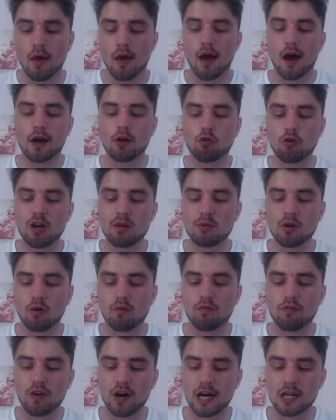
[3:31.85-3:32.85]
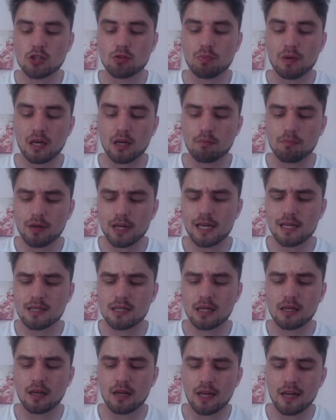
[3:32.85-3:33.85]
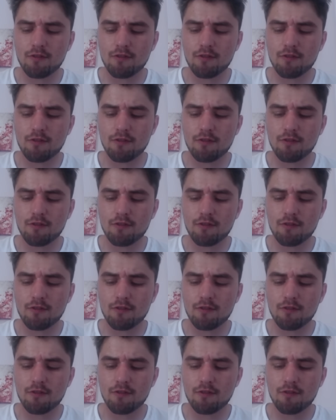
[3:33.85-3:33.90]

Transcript: Agreement on Verge being completed.